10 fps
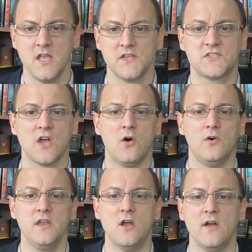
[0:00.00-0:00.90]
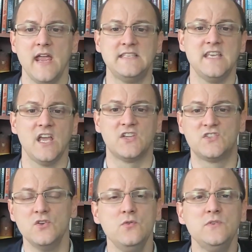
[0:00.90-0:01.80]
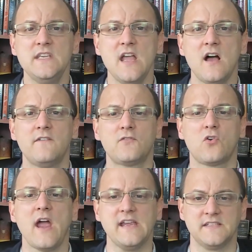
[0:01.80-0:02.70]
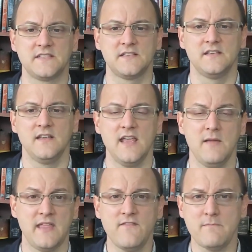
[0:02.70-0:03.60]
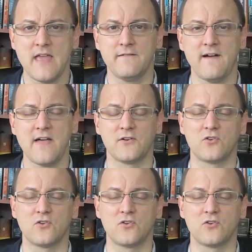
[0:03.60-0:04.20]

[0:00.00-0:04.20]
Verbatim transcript: So, you know, it's the exousia of Christ given by the Father.